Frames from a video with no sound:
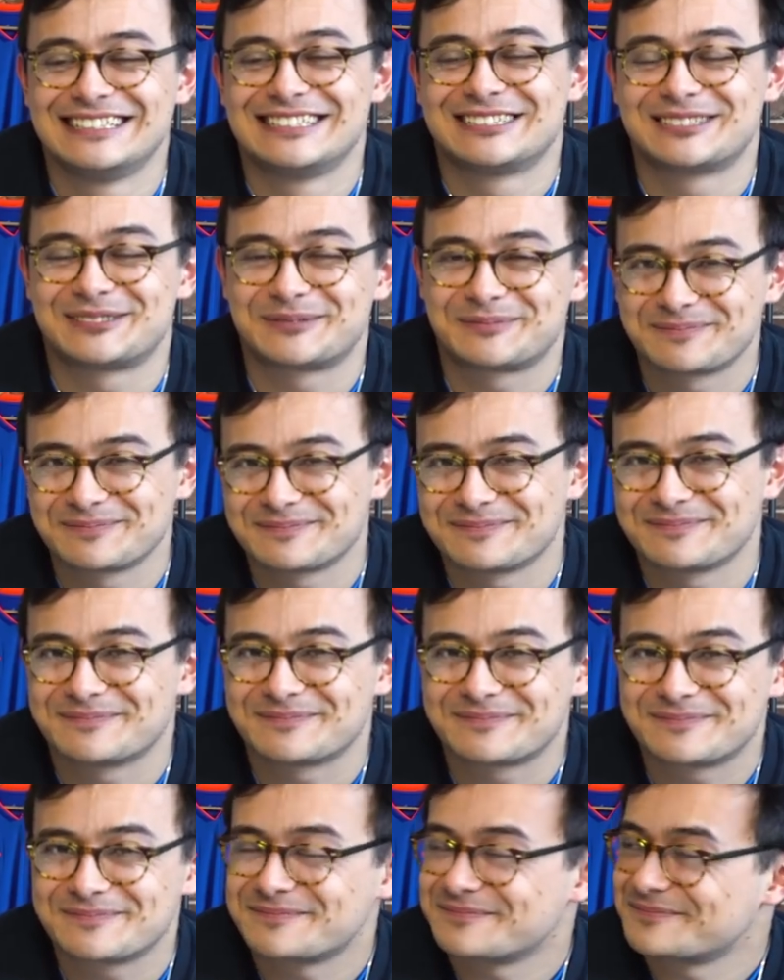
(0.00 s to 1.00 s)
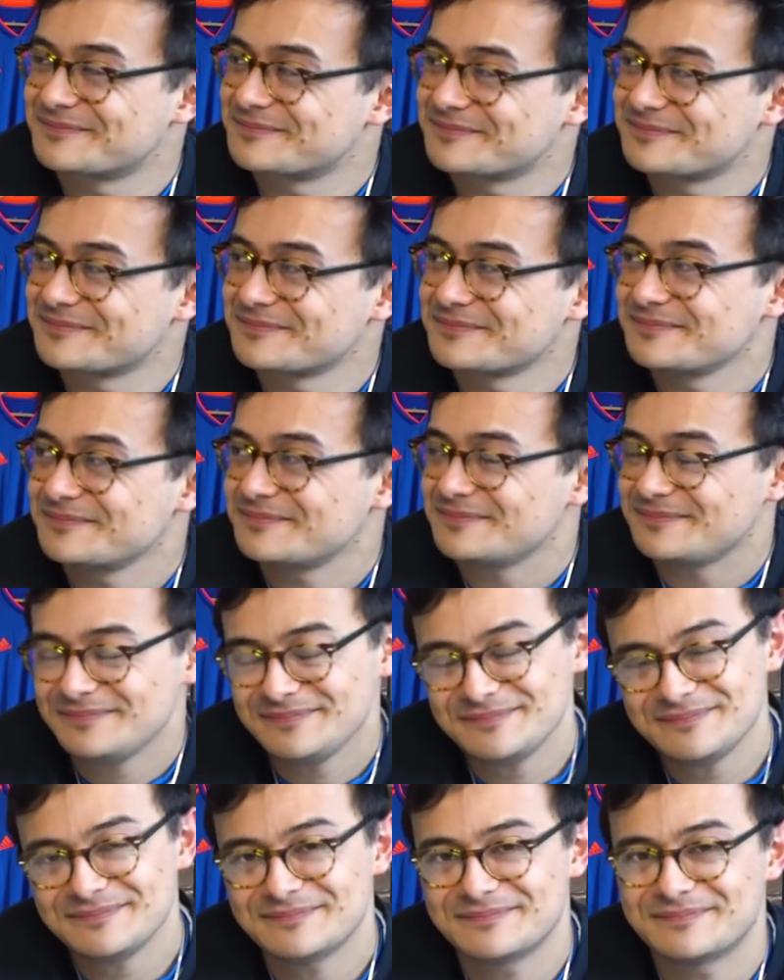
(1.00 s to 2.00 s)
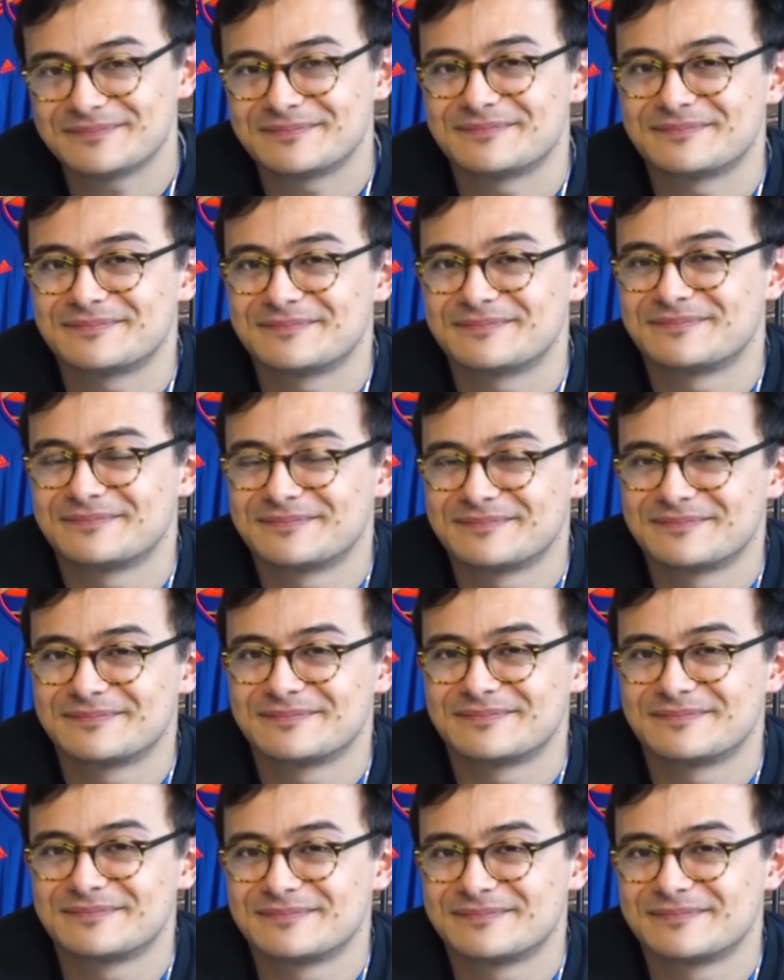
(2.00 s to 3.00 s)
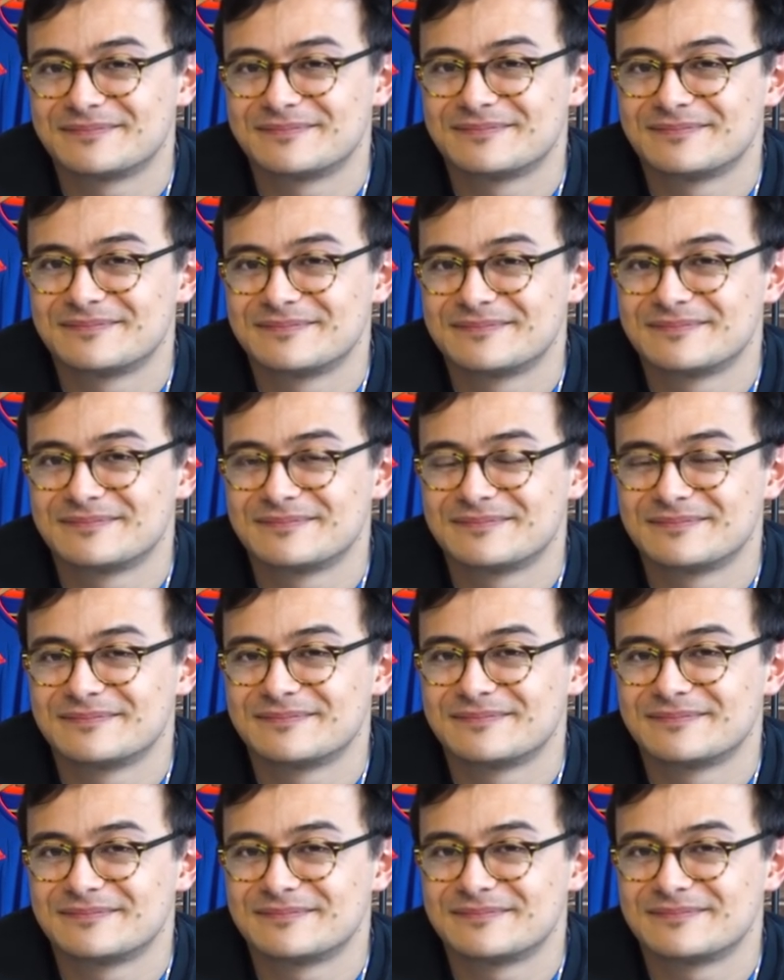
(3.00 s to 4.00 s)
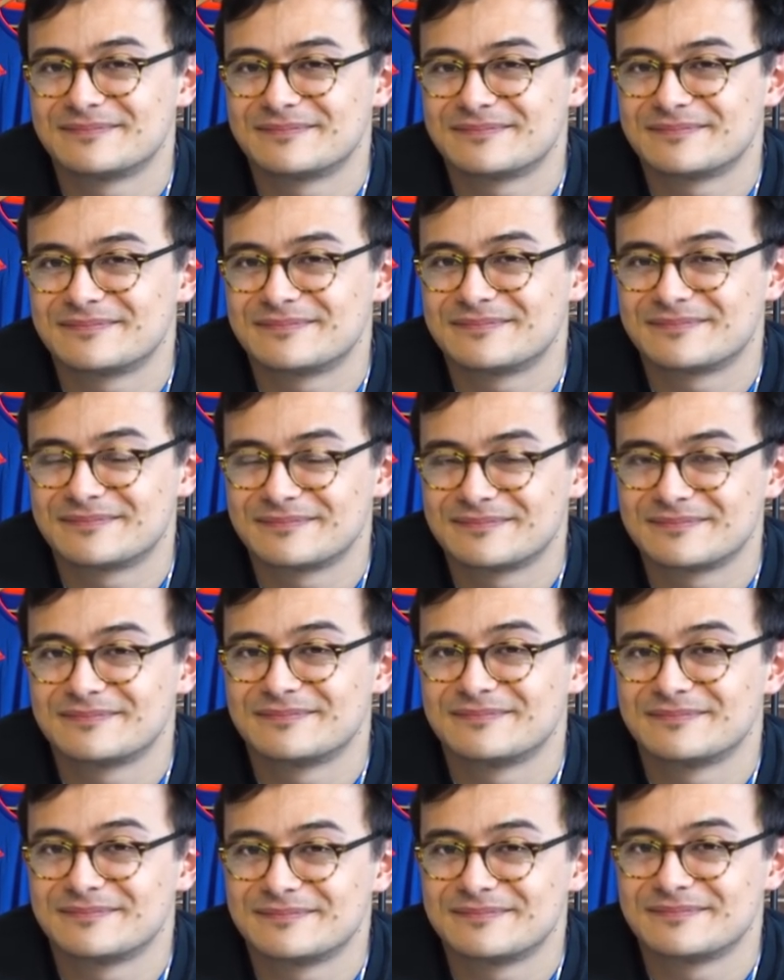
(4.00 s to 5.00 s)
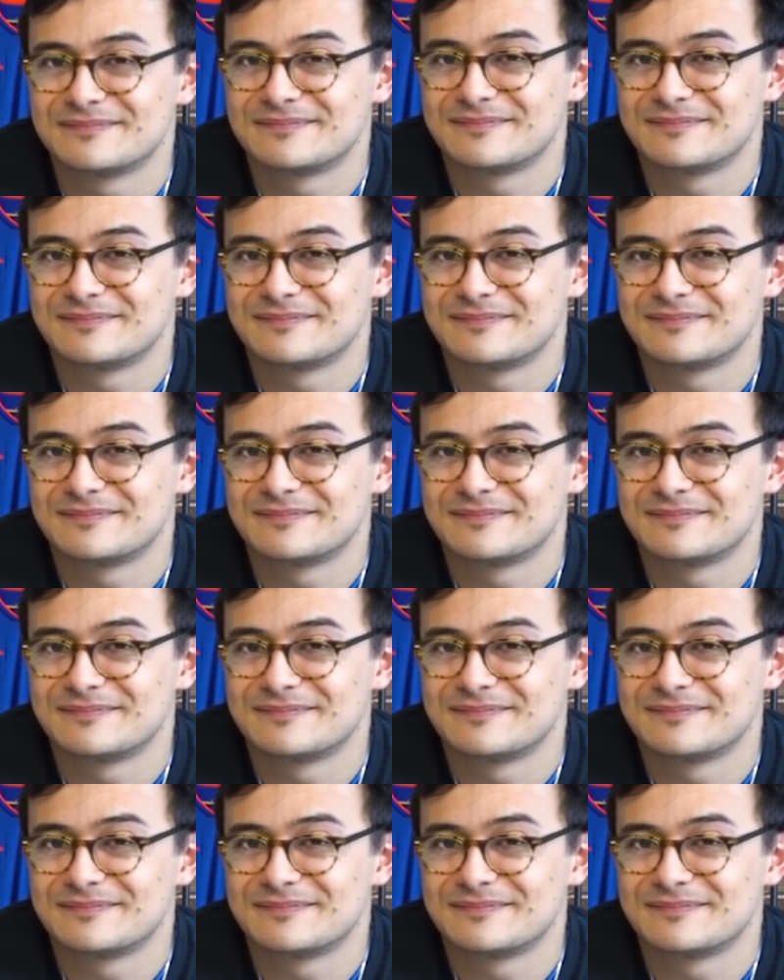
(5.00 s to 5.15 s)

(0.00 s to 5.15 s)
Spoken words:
(silent)